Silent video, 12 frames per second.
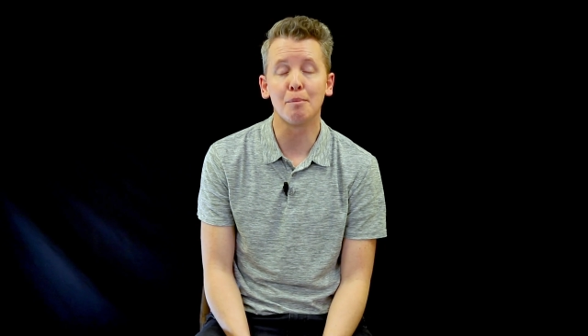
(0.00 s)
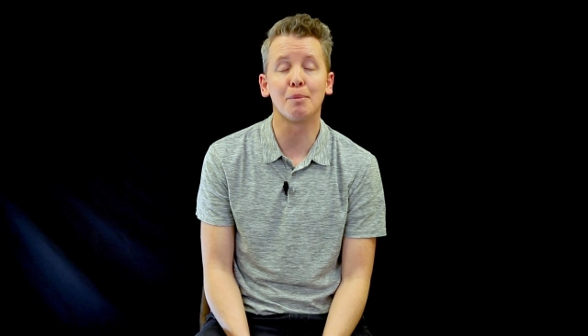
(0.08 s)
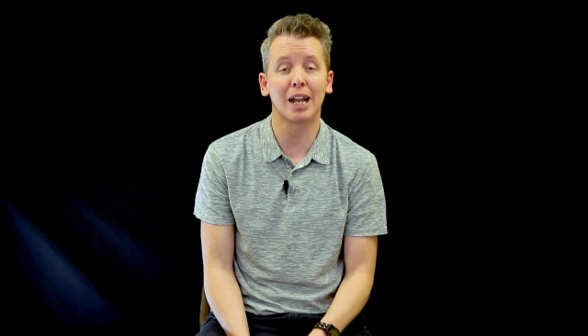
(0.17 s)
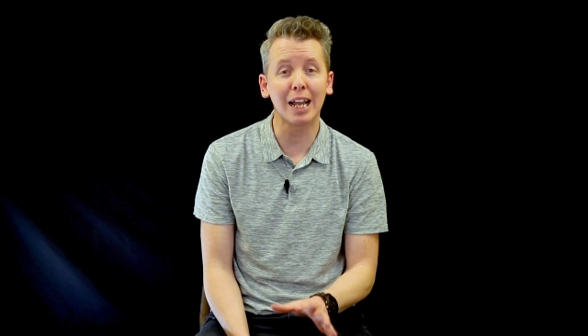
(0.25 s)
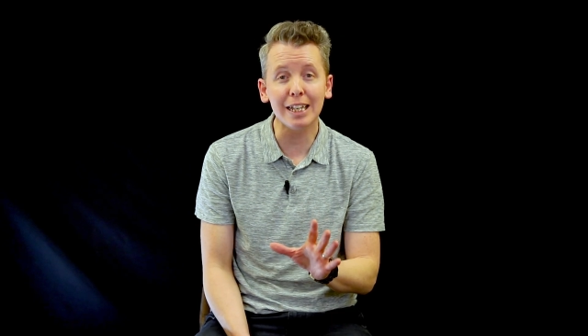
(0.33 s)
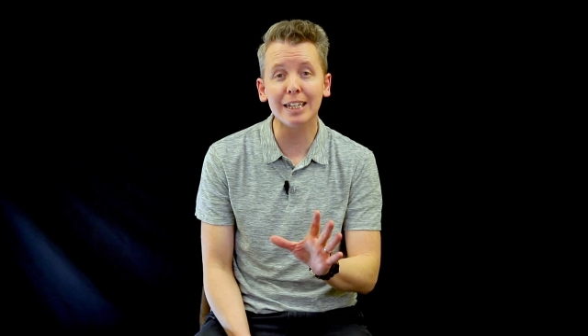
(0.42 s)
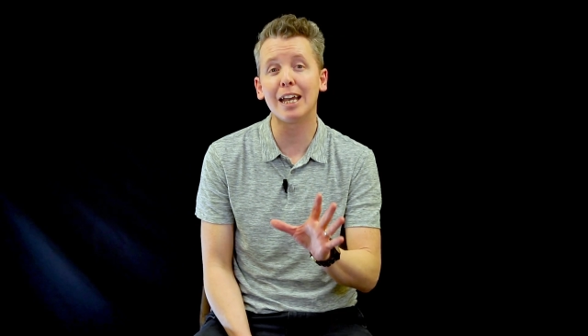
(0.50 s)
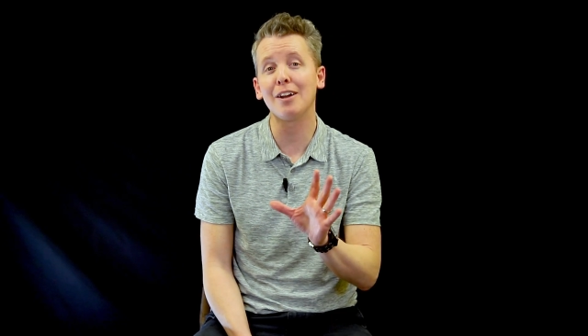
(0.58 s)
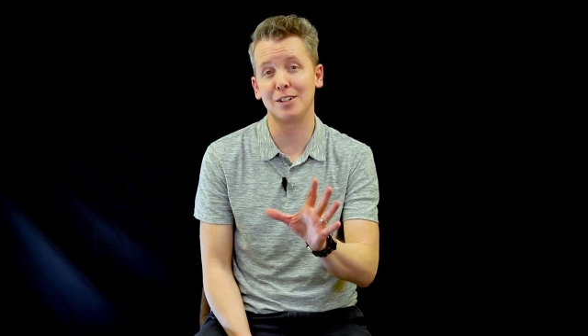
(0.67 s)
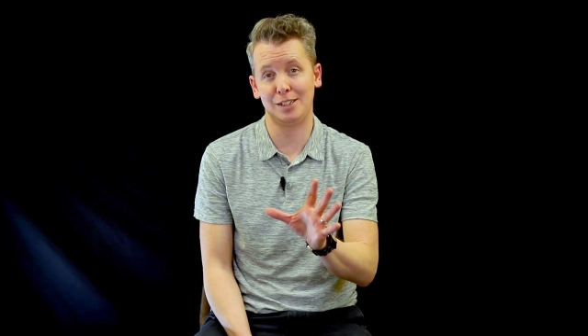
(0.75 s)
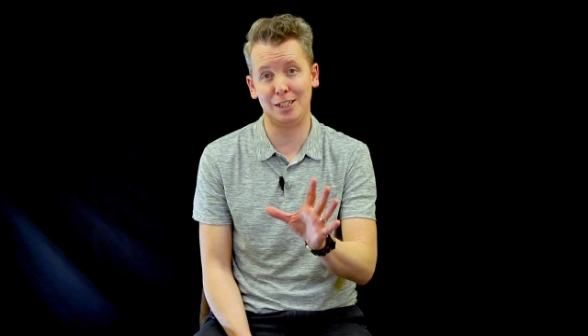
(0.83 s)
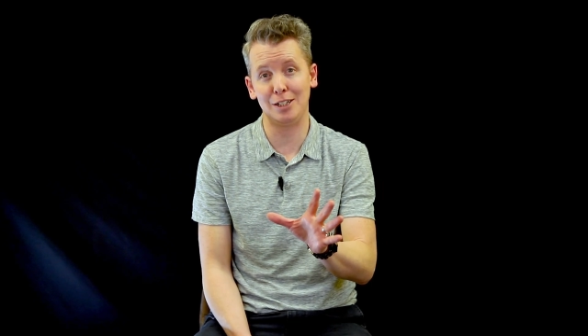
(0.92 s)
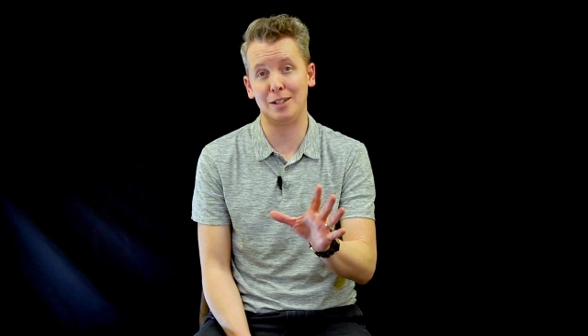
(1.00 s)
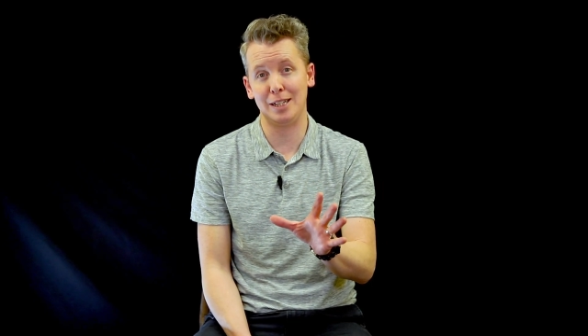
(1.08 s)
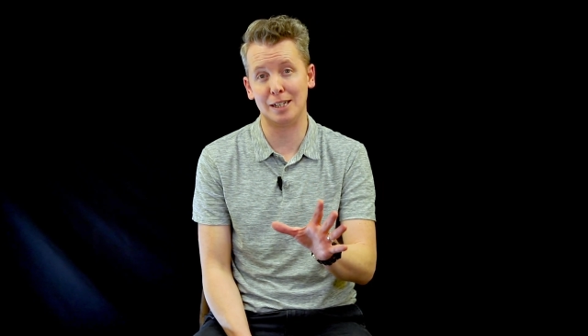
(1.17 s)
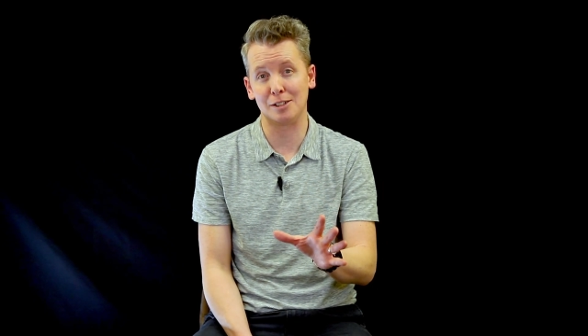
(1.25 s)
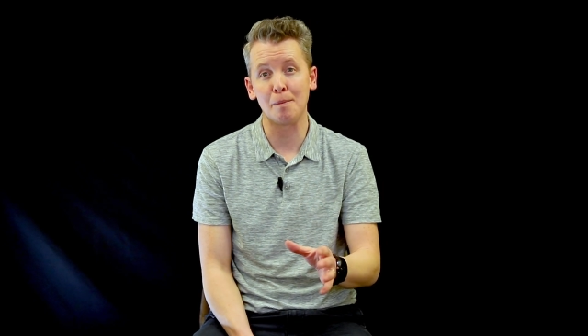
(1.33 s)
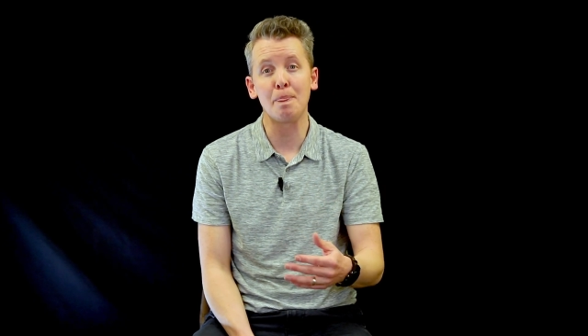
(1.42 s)
but I can guarantee you
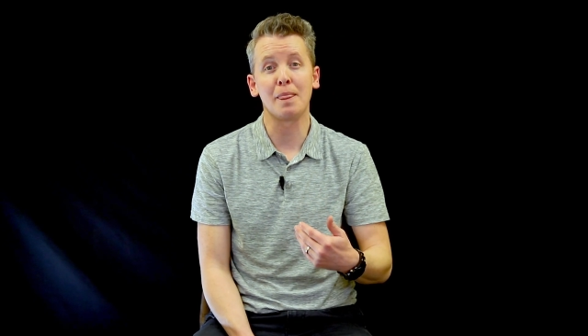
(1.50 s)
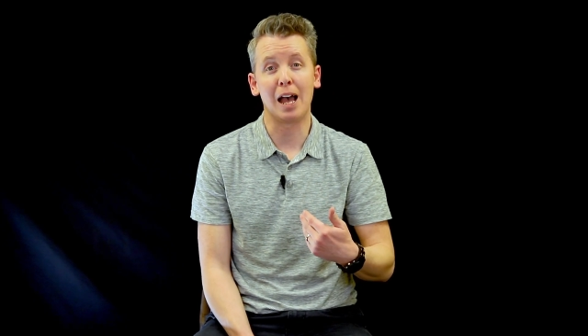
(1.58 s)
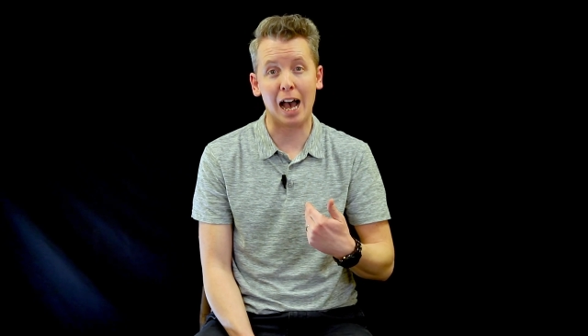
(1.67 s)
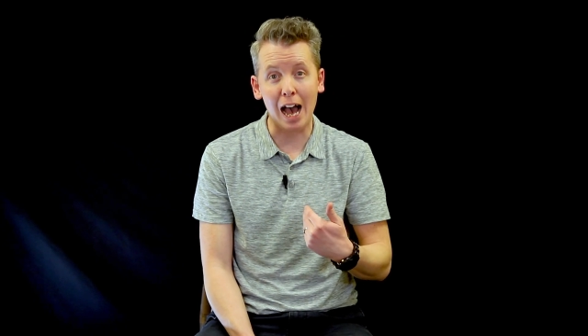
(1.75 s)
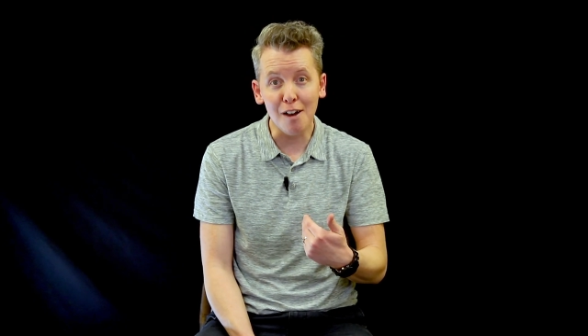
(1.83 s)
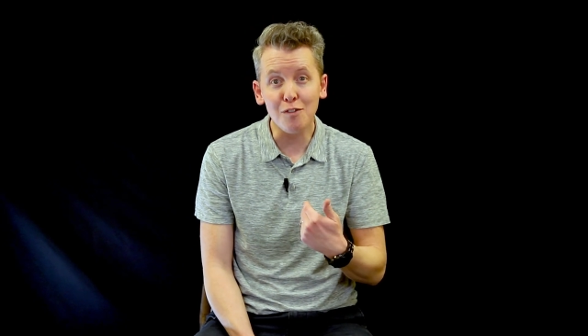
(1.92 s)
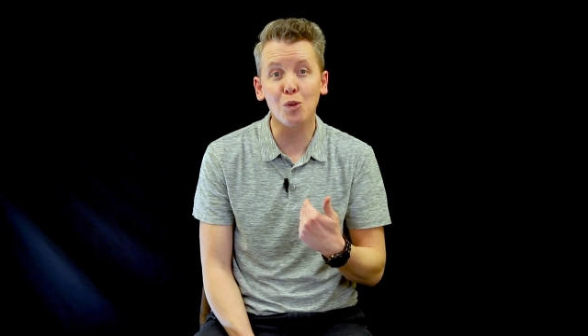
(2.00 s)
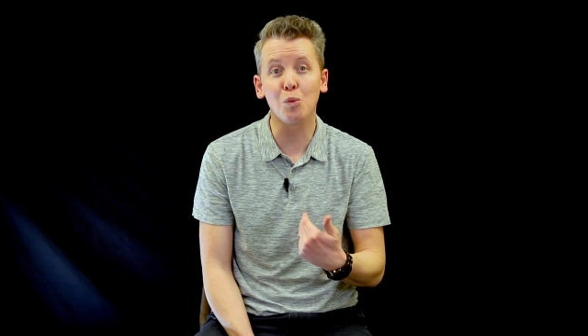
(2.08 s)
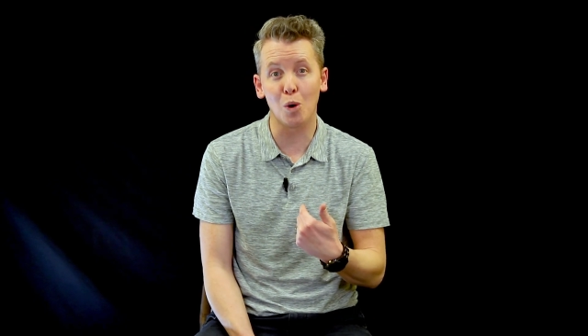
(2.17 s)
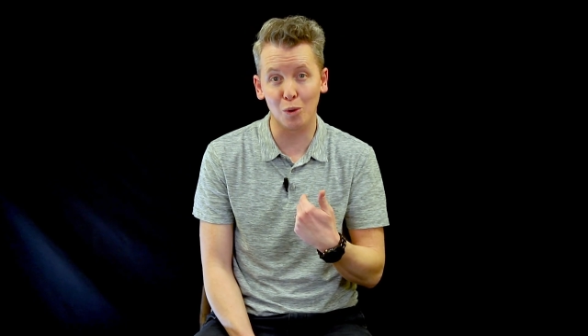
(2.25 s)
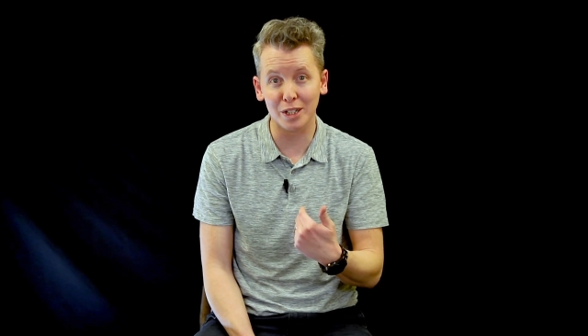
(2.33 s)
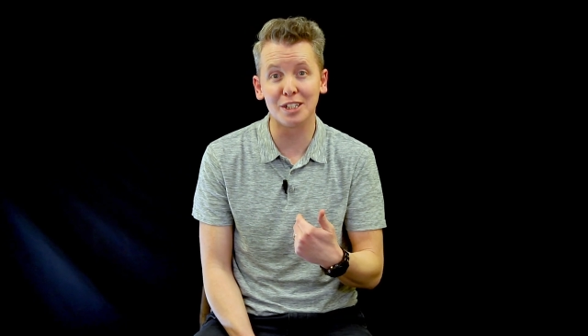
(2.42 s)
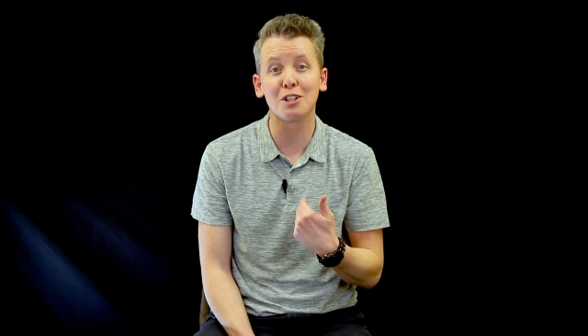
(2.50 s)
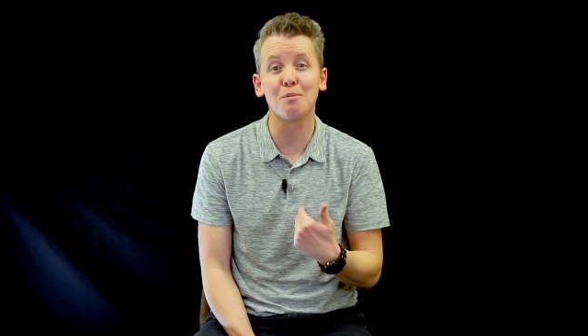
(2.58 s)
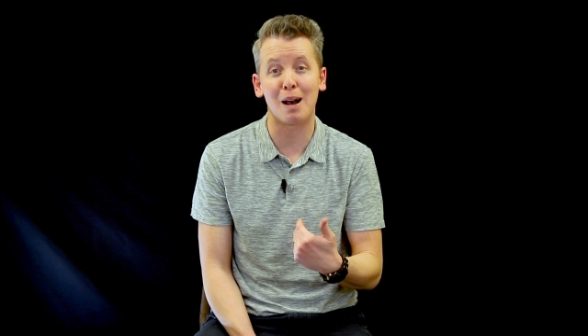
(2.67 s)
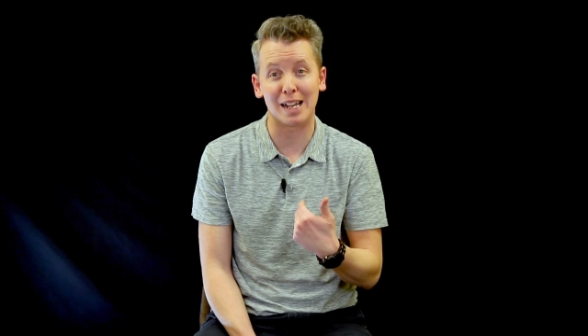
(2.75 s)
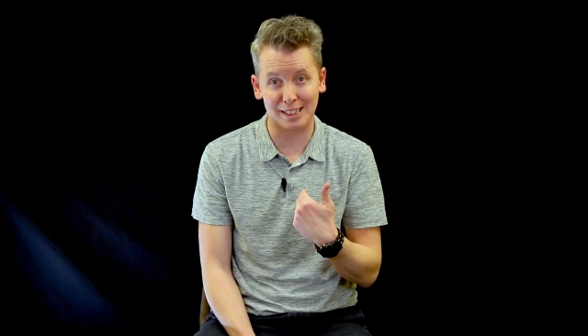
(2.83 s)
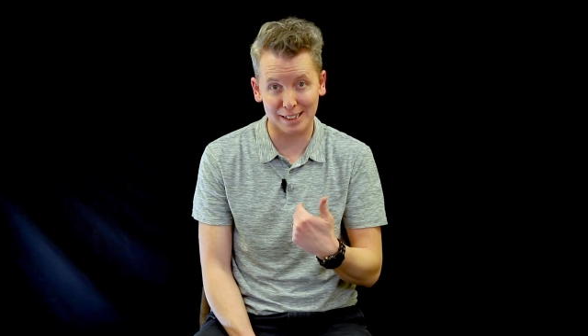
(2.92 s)
this I've quoted it to
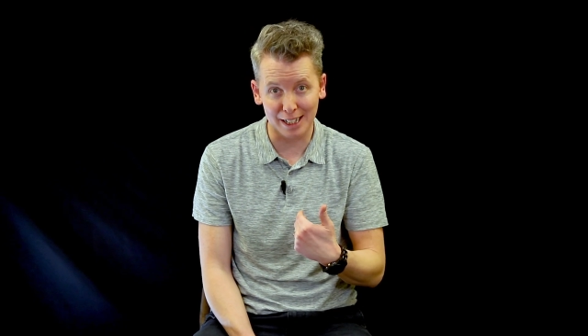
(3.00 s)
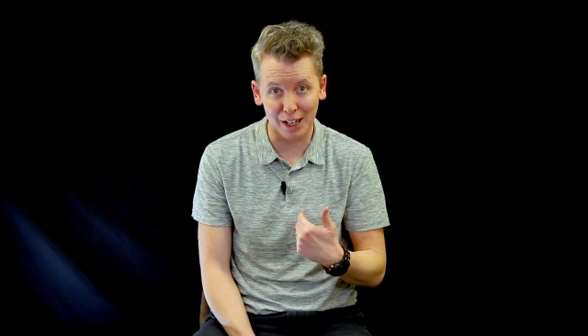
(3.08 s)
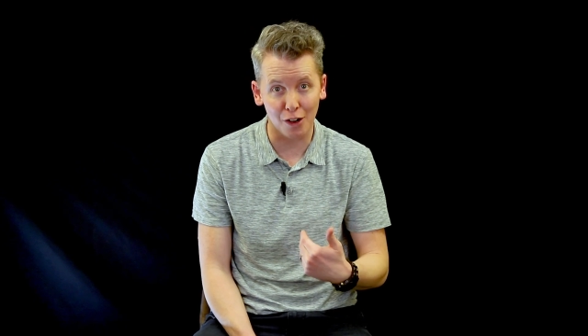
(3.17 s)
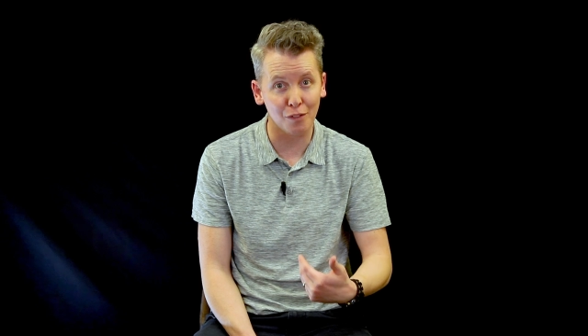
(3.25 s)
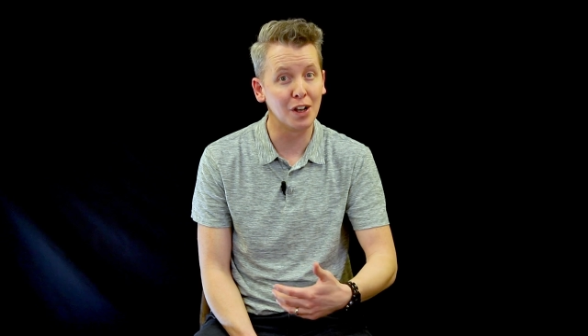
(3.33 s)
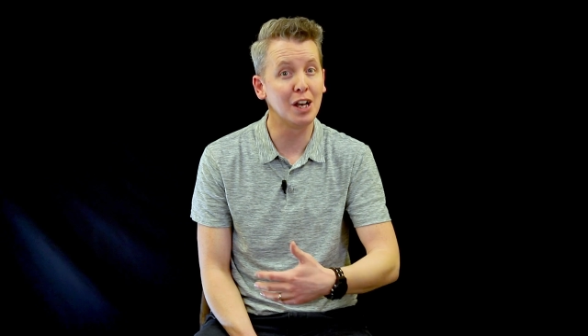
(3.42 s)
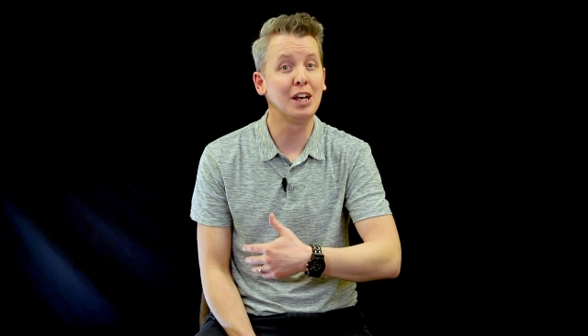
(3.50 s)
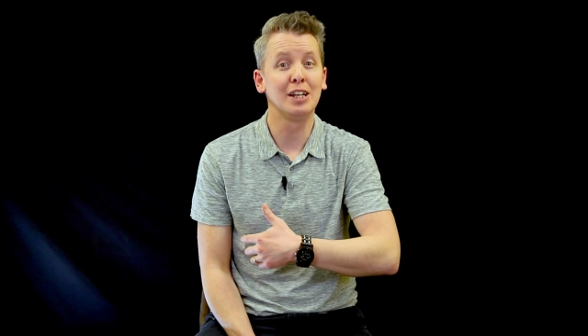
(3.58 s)
myself